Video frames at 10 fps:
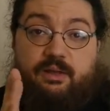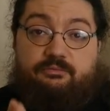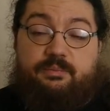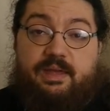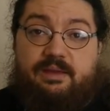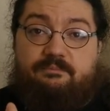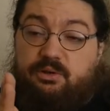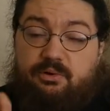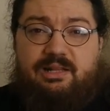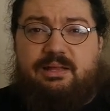And from there,
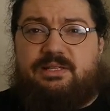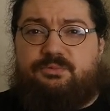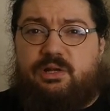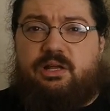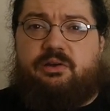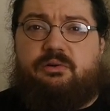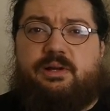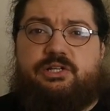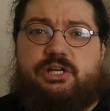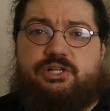your only limits really are your
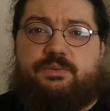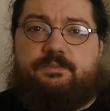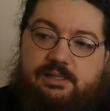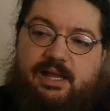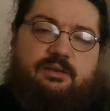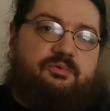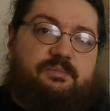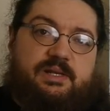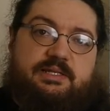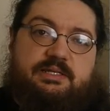imagination and your
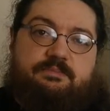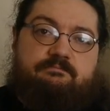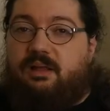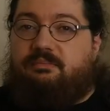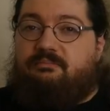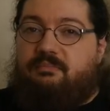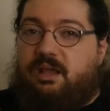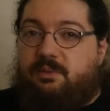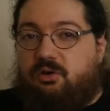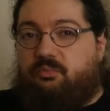print bed size, and
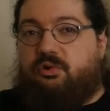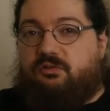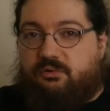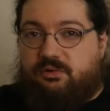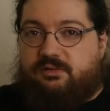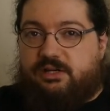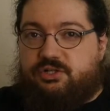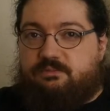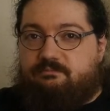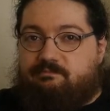maybe your print orientation.